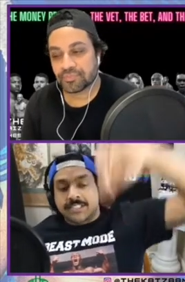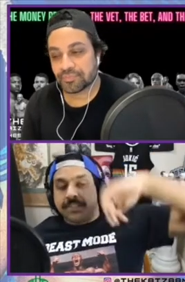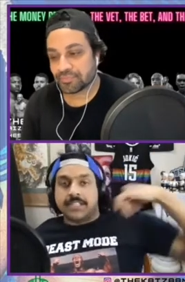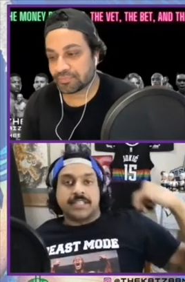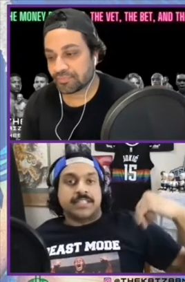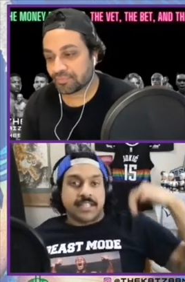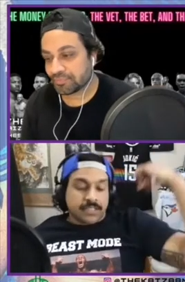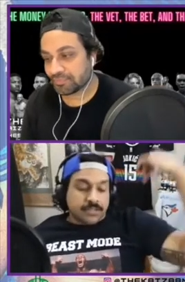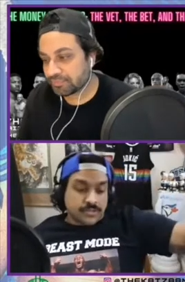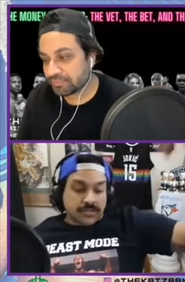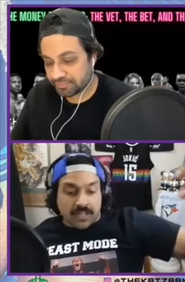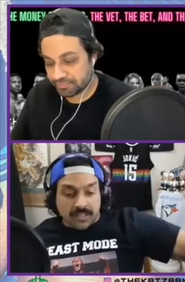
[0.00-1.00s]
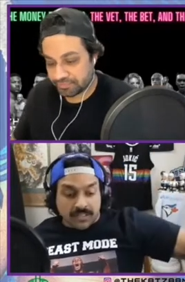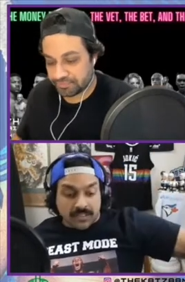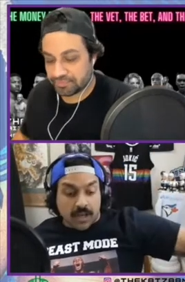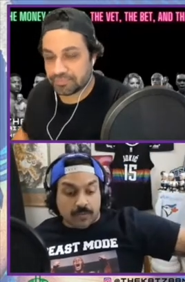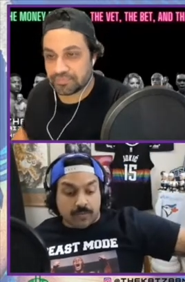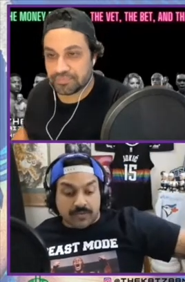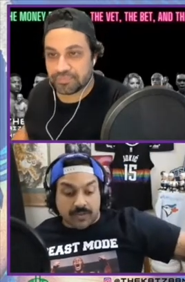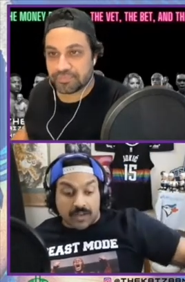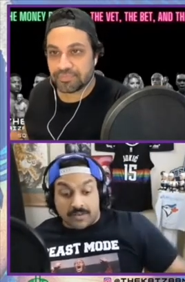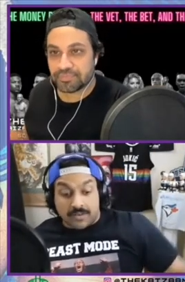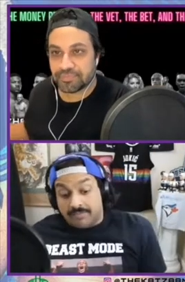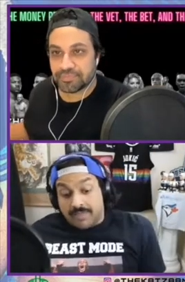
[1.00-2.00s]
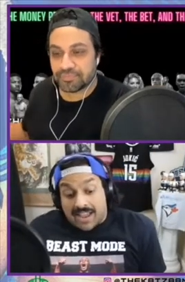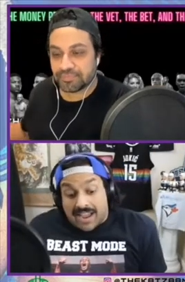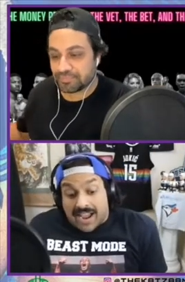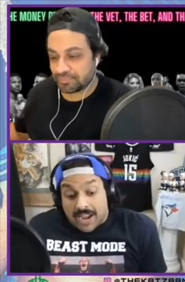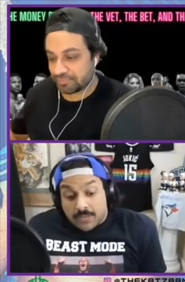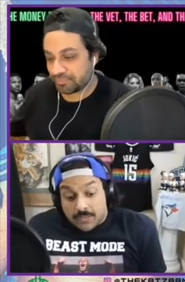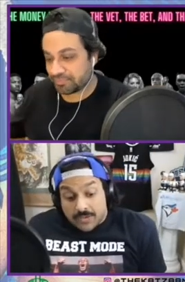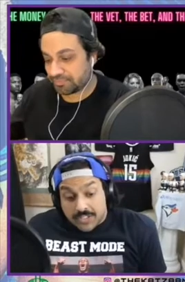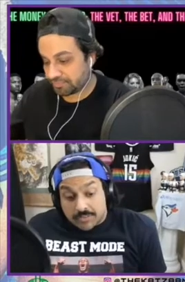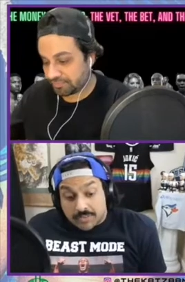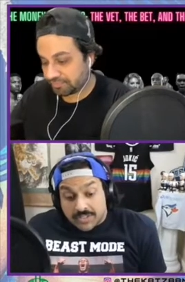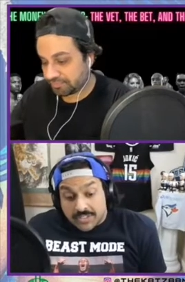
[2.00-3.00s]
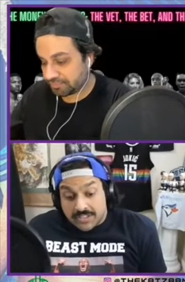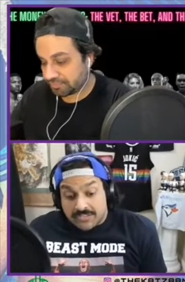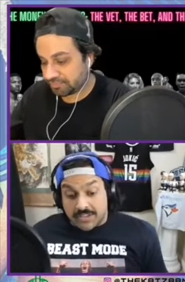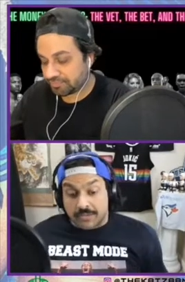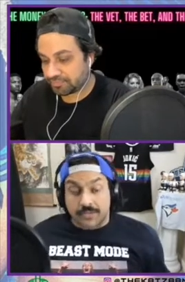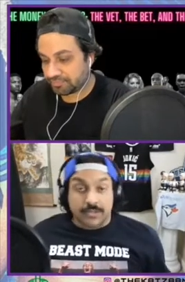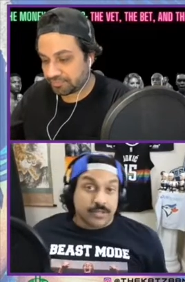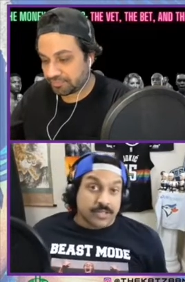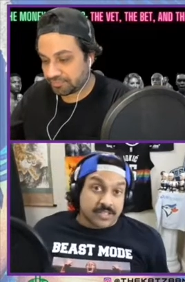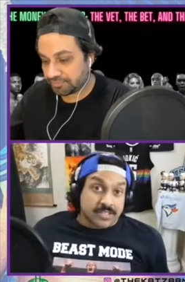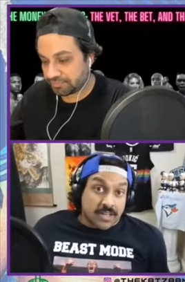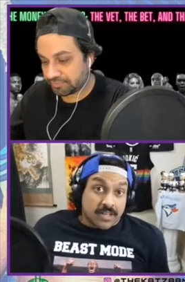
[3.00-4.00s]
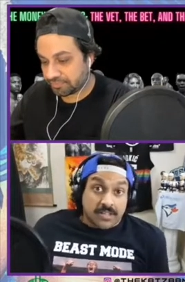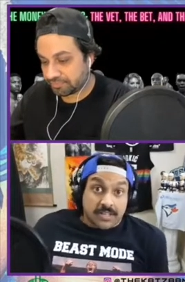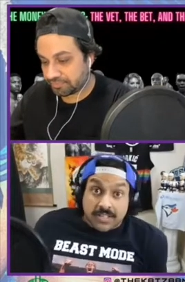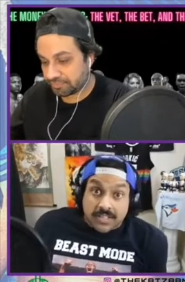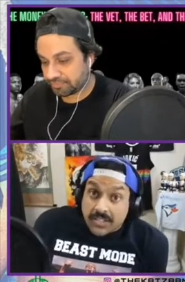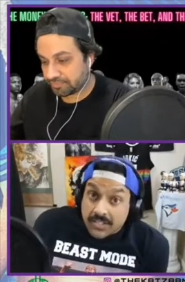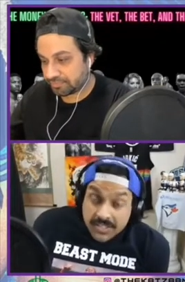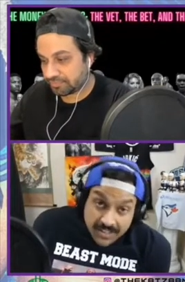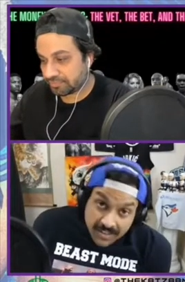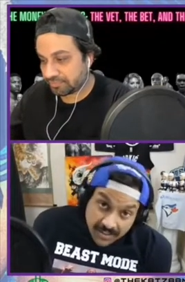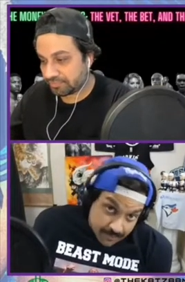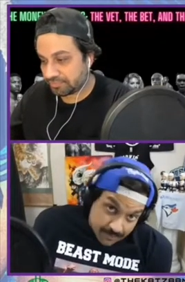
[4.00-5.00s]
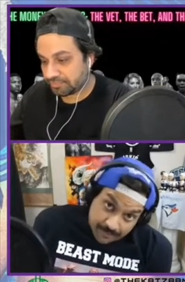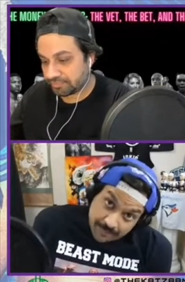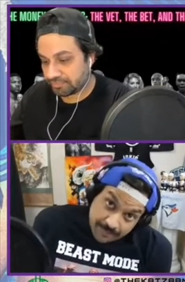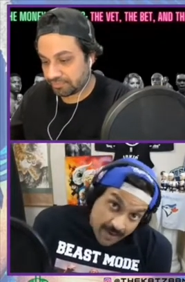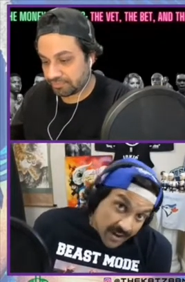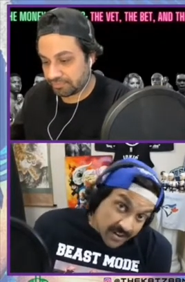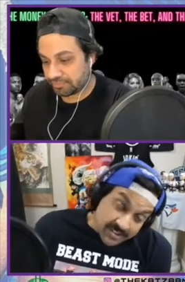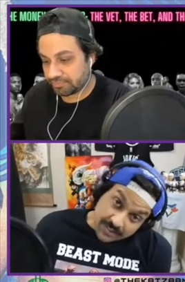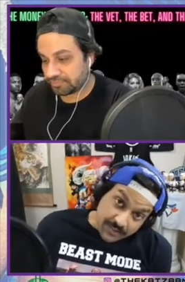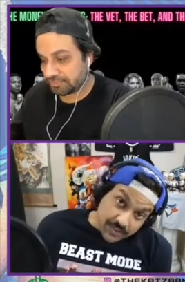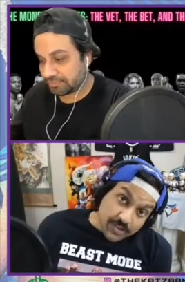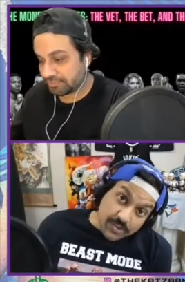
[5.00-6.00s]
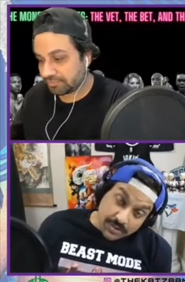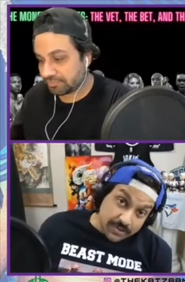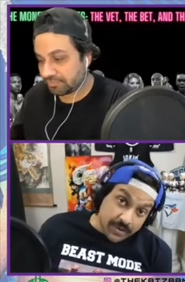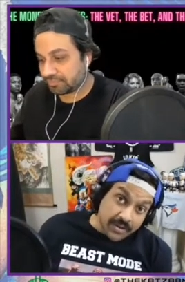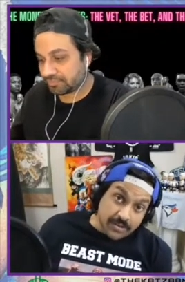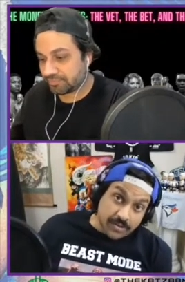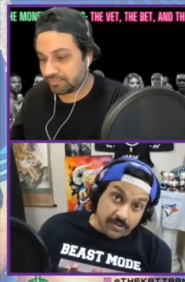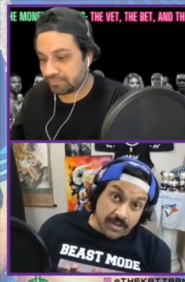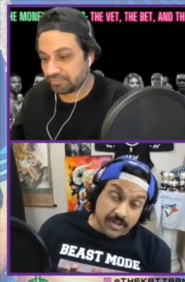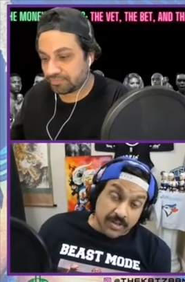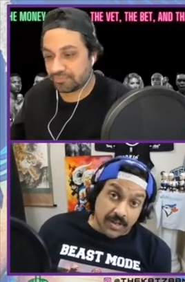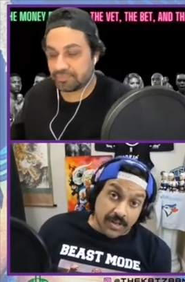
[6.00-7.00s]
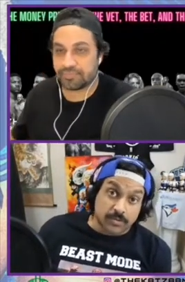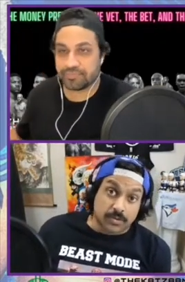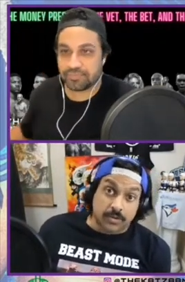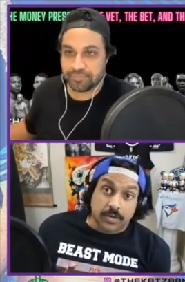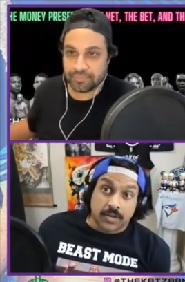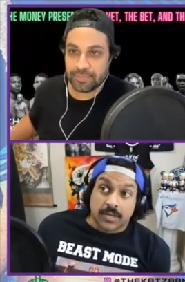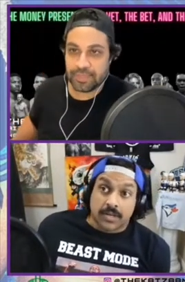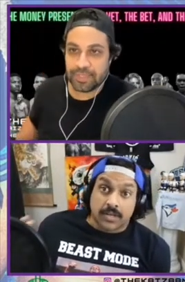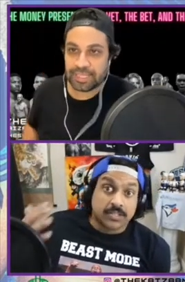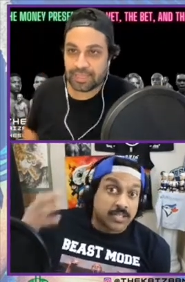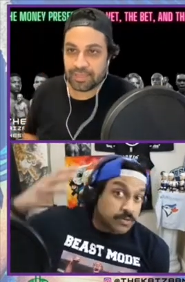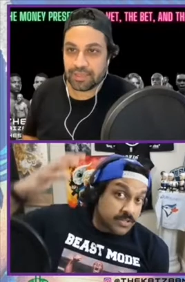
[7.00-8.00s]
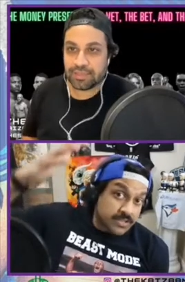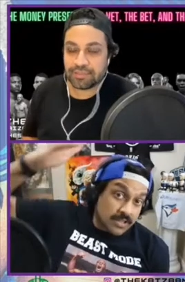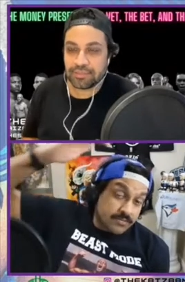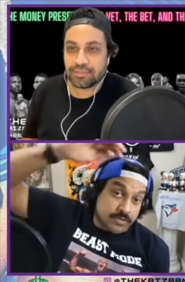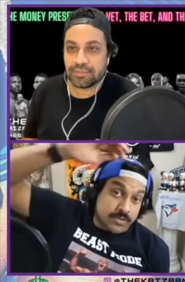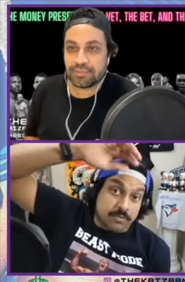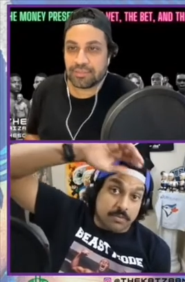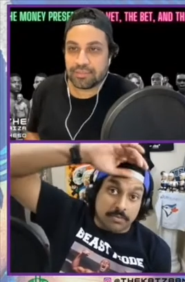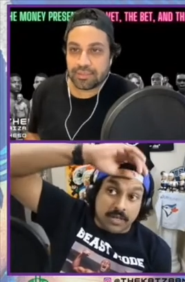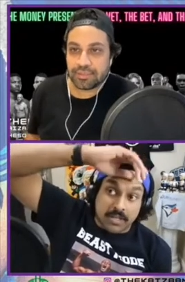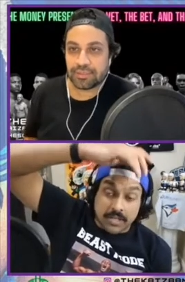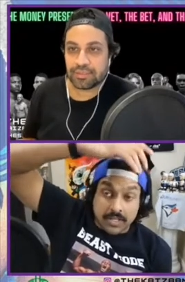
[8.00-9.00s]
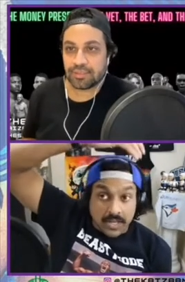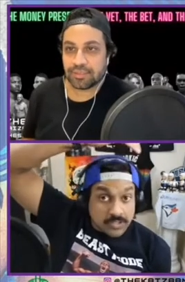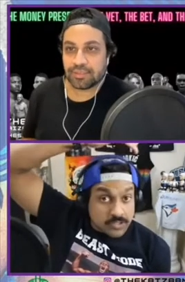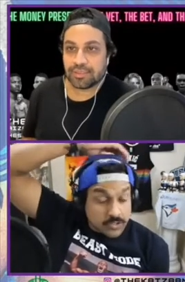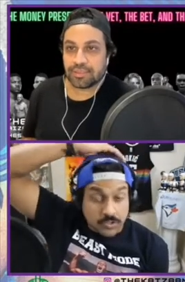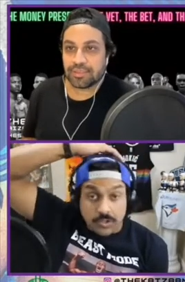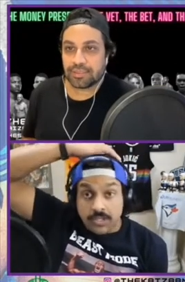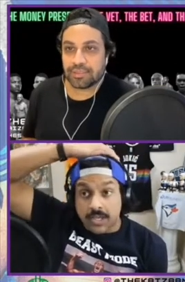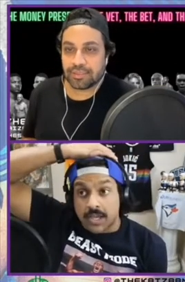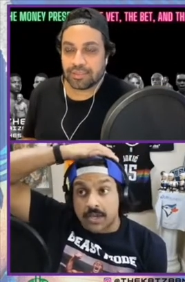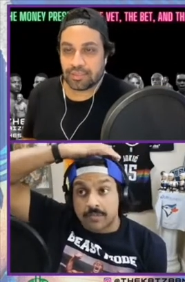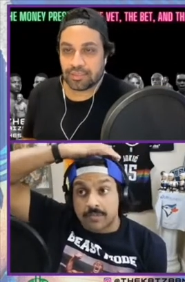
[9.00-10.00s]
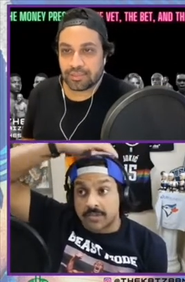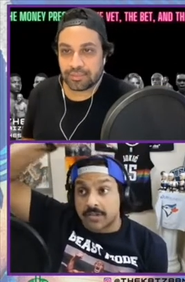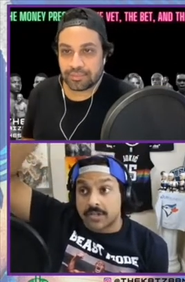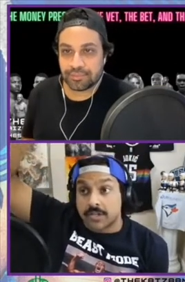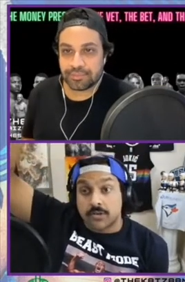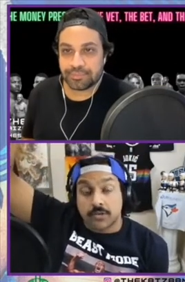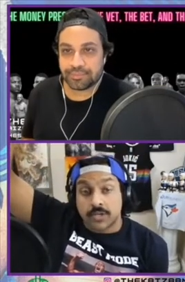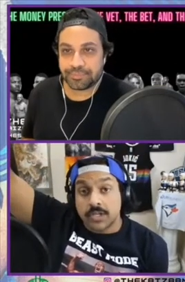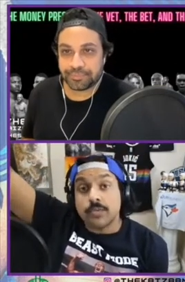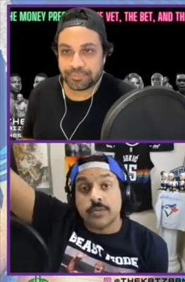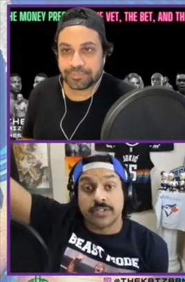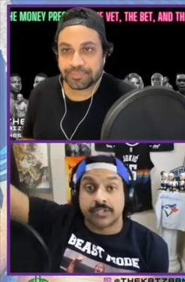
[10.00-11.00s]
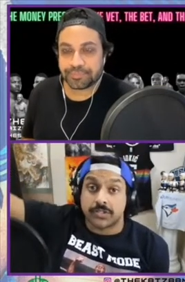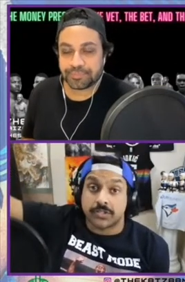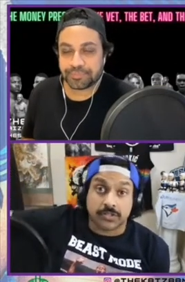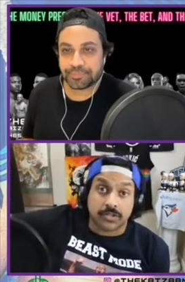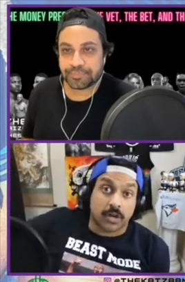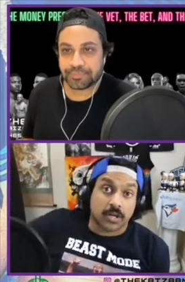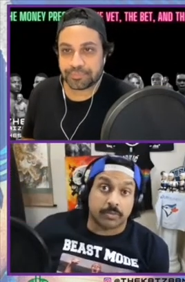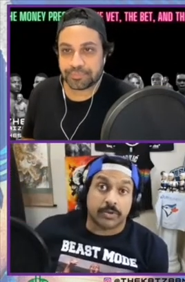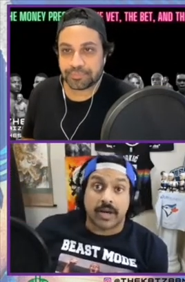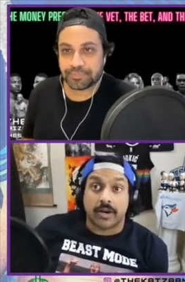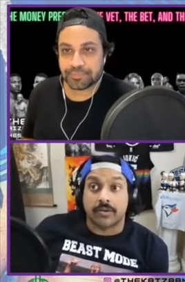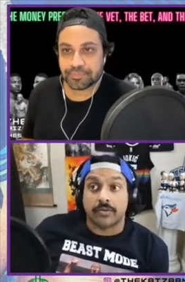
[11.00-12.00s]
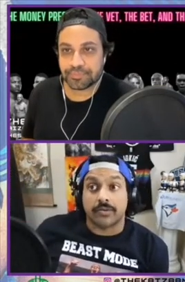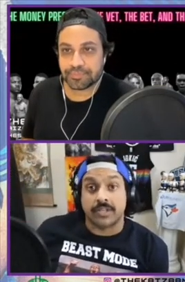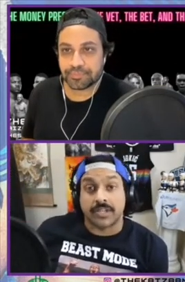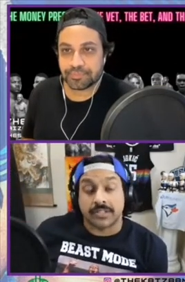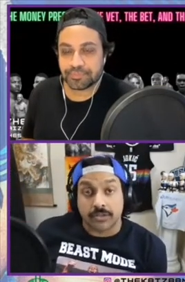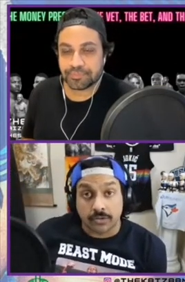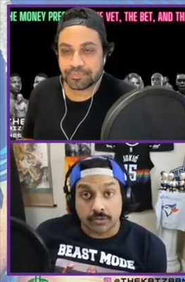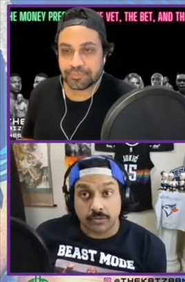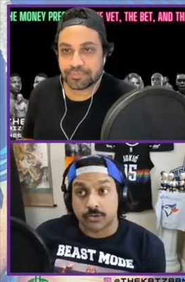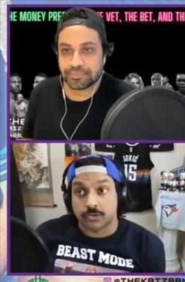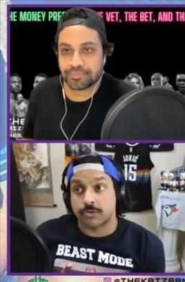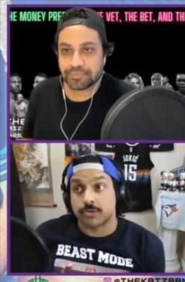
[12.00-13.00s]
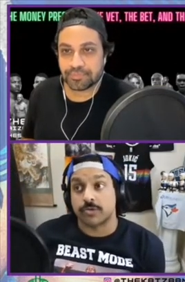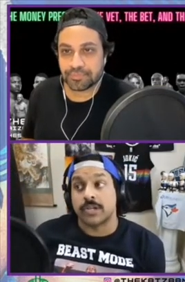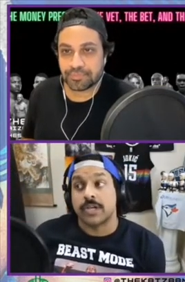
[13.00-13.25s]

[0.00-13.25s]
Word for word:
Speaker 1: you didn't take those next steps. And I really believe that when you look at Skelly, he just had like a massive injury right in training camp. So he's out yeah. in Sanford MMA, like he has good camps, and you know he recently just talked about how he had to go through surgery.